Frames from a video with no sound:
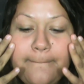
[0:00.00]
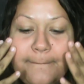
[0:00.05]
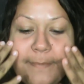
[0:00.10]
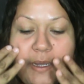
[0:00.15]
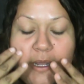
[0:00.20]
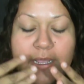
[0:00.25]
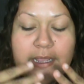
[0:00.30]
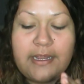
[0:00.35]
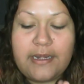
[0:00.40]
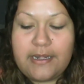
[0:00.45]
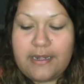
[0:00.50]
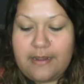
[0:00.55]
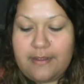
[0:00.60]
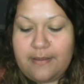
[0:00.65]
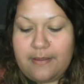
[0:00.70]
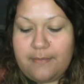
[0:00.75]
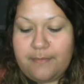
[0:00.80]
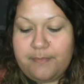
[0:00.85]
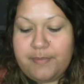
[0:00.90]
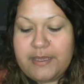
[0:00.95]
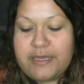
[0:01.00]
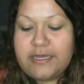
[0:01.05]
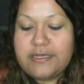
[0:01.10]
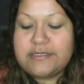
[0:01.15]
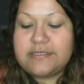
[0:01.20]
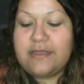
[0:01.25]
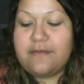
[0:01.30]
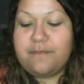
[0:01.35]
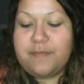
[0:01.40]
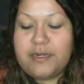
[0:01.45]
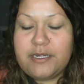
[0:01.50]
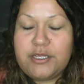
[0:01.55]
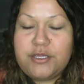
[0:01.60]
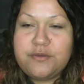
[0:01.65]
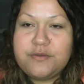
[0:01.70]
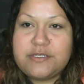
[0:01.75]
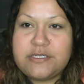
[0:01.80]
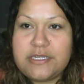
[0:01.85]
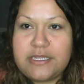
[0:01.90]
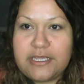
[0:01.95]
But because I've been
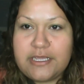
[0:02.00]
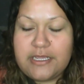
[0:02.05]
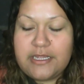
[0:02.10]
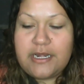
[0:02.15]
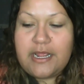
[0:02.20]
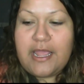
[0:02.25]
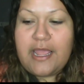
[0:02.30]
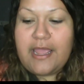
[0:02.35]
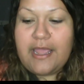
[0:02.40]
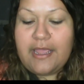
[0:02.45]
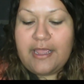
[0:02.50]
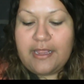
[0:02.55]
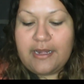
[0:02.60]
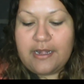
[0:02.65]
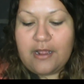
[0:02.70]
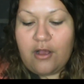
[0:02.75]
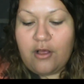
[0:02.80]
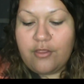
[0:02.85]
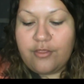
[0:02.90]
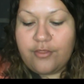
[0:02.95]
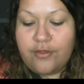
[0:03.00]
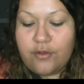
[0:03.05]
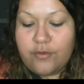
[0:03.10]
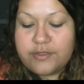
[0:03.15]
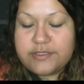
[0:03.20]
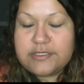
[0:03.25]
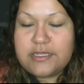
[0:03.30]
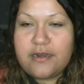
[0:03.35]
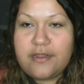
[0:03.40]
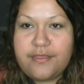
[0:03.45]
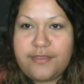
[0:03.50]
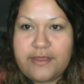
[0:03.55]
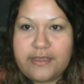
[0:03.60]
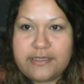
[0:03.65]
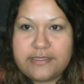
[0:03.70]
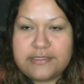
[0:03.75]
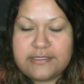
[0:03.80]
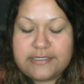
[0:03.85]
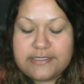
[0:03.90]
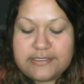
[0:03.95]
using it, and although it's not a thick
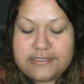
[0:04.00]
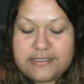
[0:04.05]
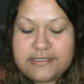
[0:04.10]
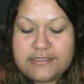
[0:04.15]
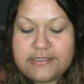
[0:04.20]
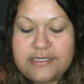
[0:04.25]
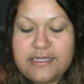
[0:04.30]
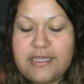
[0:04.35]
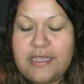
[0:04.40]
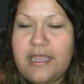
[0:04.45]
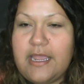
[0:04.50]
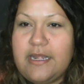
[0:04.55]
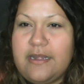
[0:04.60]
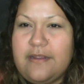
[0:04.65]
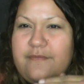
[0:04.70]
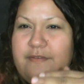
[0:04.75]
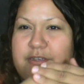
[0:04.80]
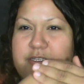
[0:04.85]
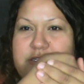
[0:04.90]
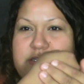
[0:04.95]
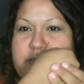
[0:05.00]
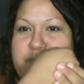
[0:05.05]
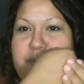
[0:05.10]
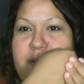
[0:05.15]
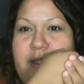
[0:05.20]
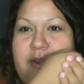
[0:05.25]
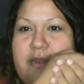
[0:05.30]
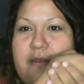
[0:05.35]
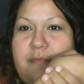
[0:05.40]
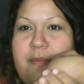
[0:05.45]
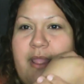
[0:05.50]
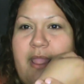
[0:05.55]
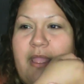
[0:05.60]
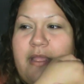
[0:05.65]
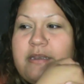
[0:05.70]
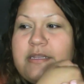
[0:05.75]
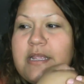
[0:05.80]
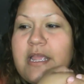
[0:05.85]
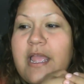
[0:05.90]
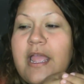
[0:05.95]
consistency, and even just applying it in my
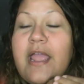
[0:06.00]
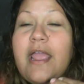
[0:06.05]
hand,